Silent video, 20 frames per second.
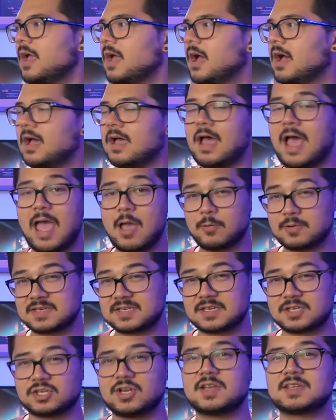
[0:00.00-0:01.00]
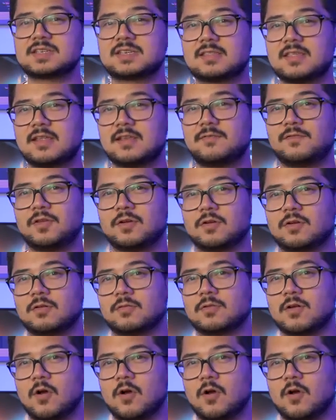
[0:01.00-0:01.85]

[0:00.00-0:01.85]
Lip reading: I would suggest that if you're